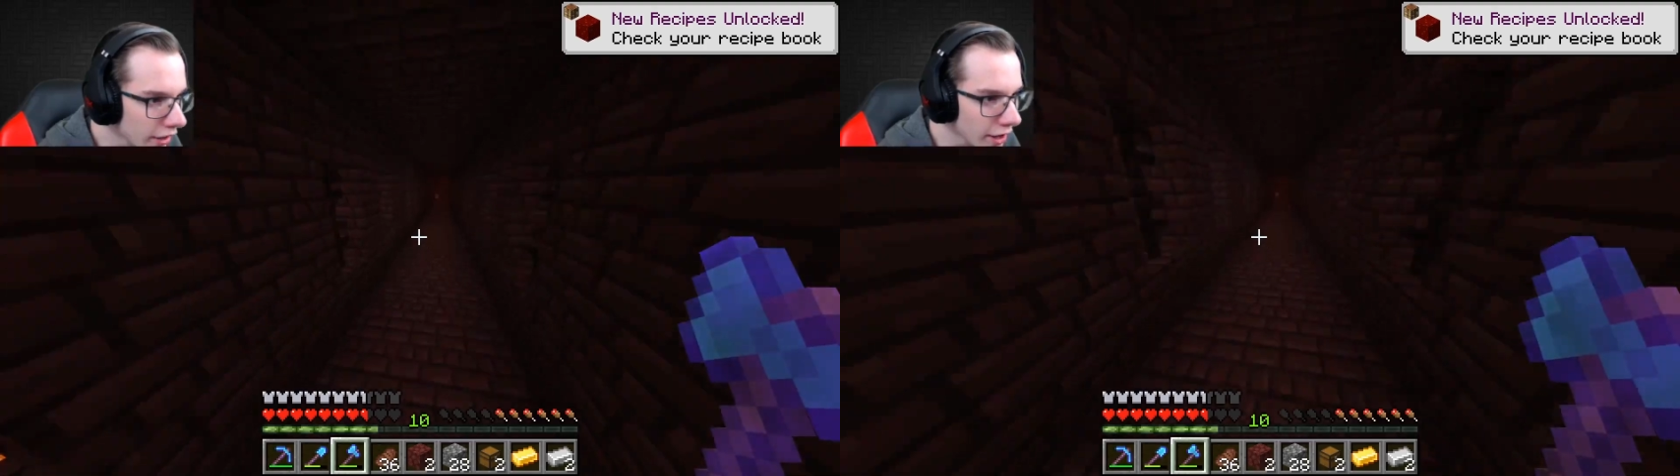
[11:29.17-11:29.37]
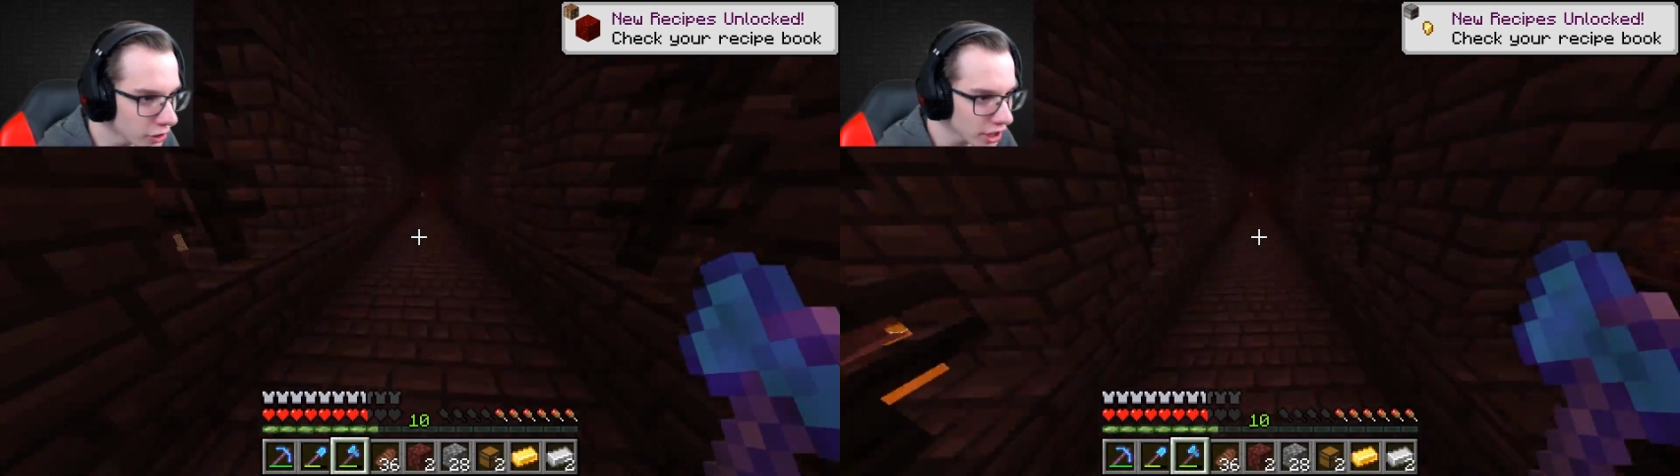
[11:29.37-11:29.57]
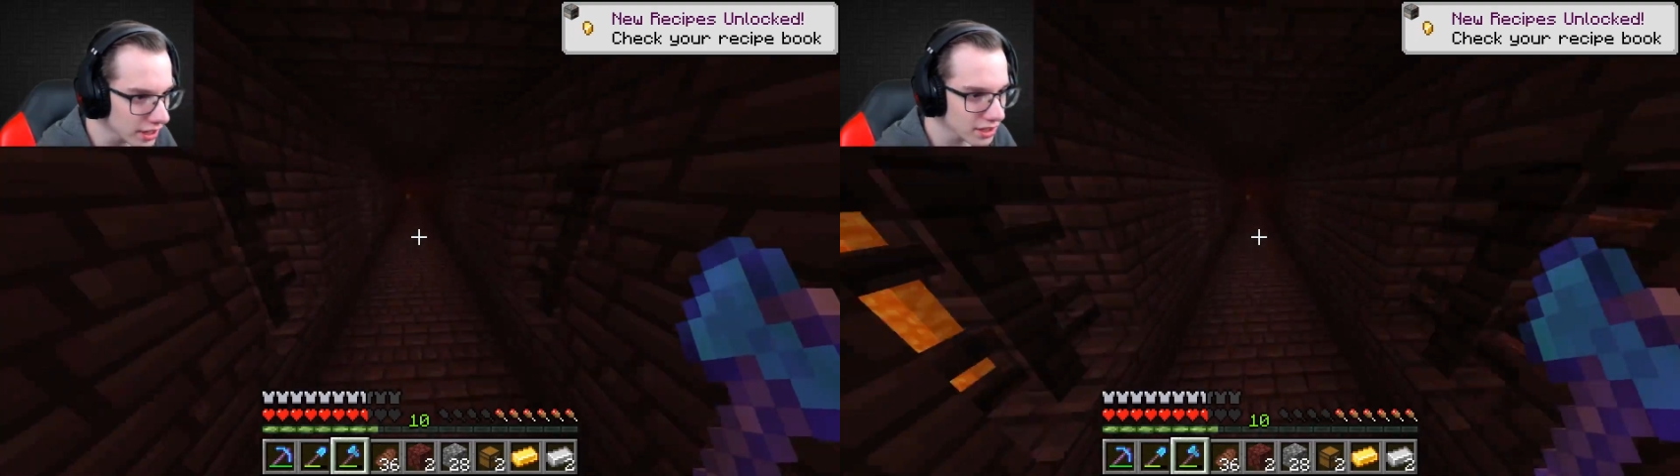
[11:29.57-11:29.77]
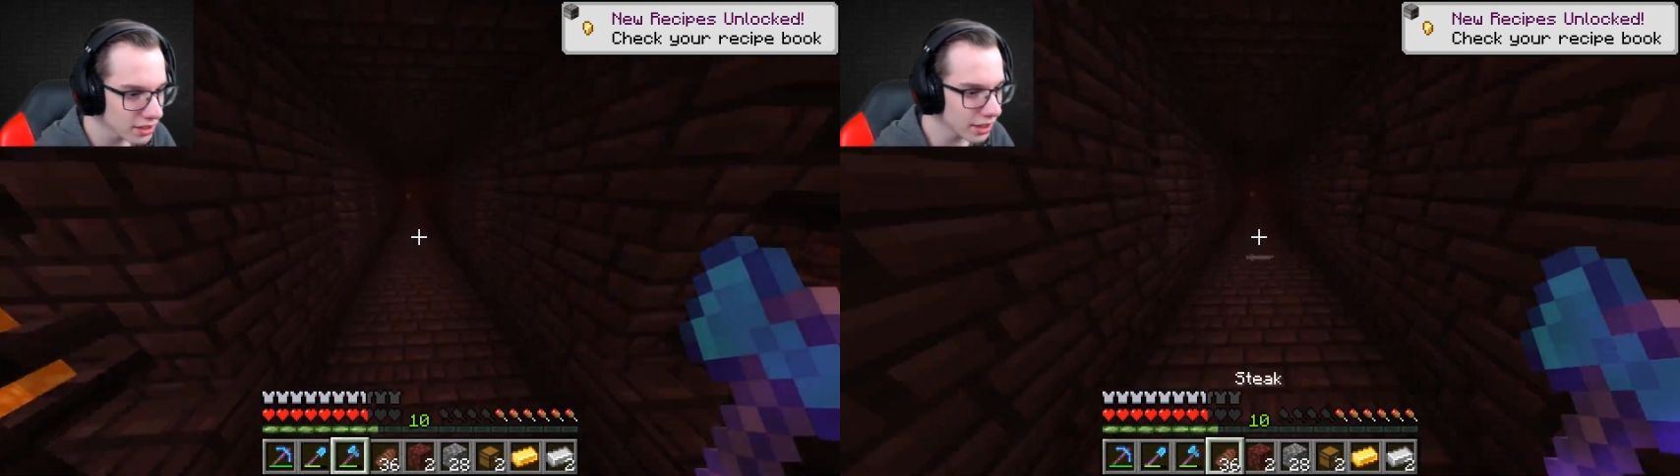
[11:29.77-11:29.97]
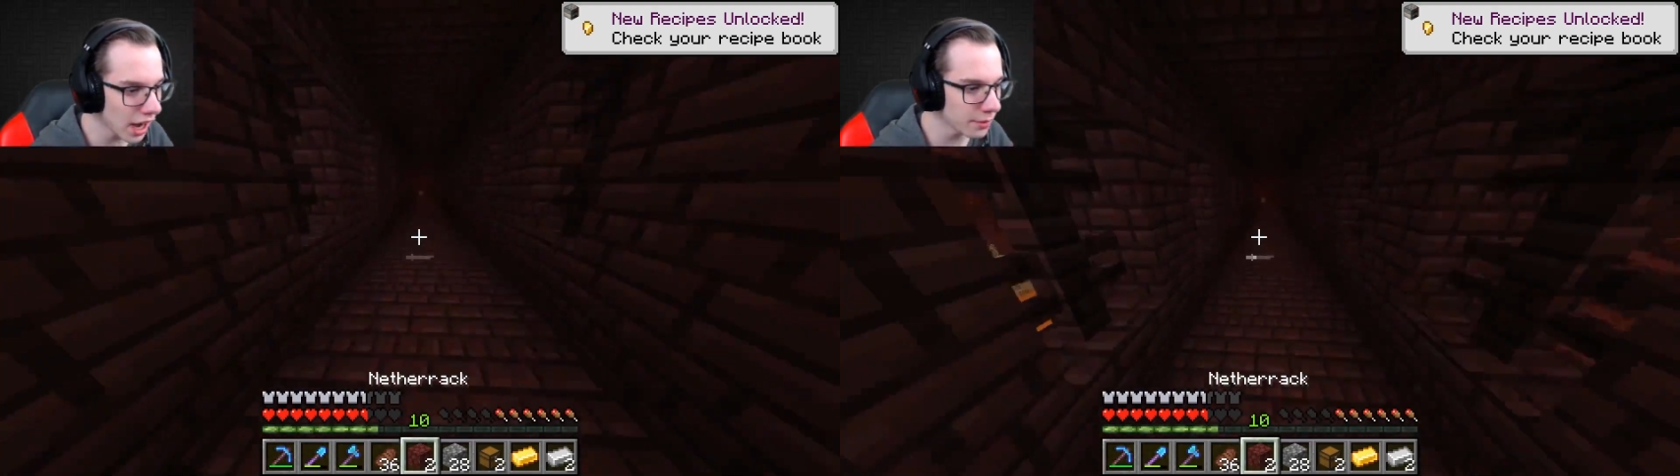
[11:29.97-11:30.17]
Another
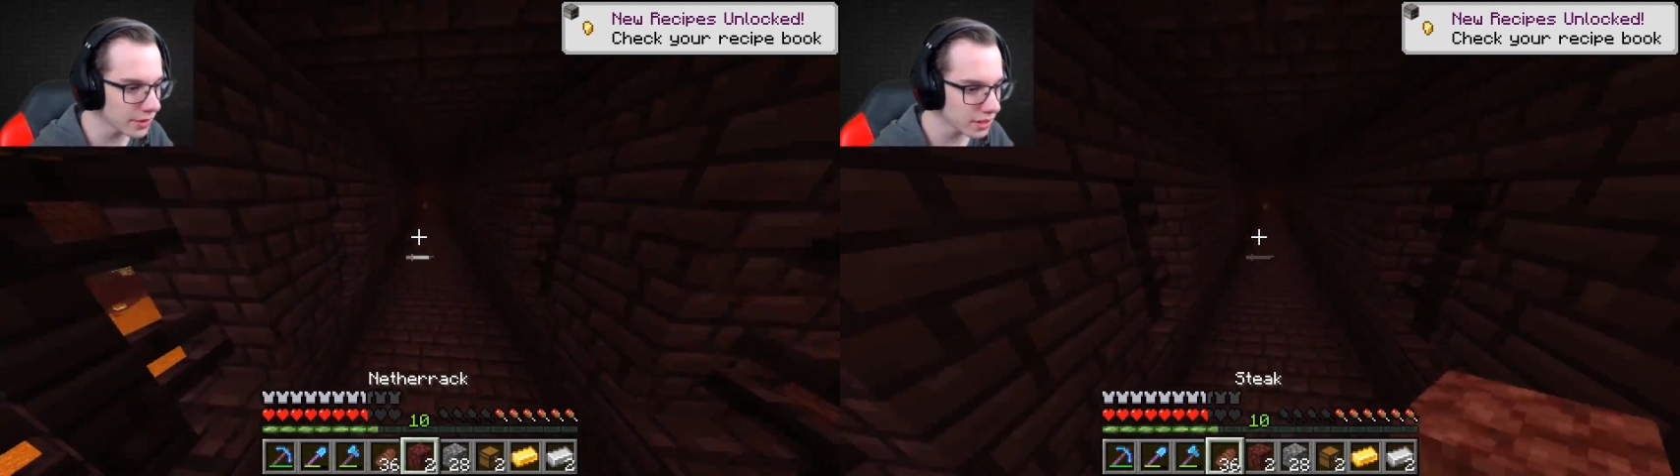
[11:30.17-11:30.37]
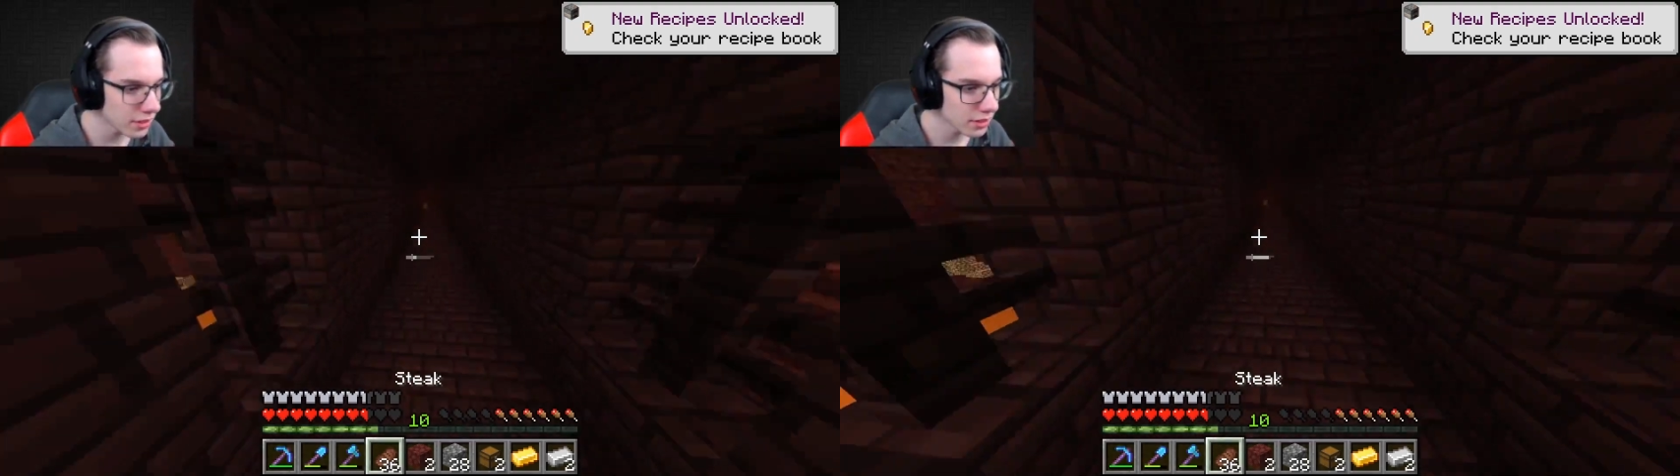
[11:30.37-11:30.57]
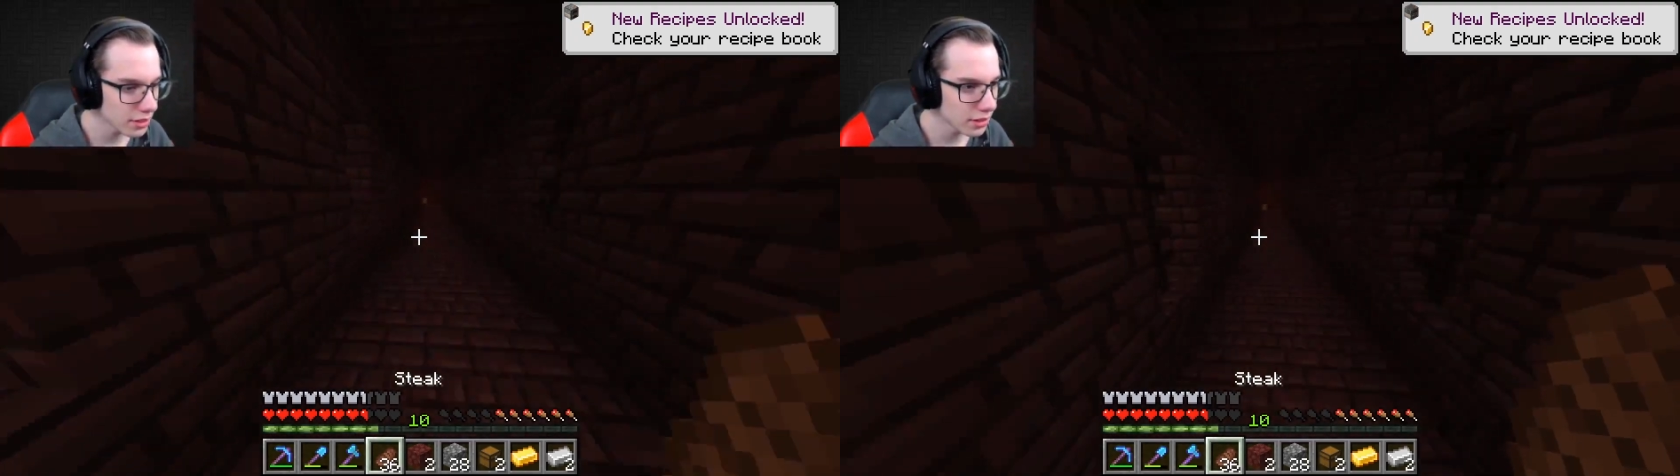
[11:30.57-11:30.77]
chest! Diamonds!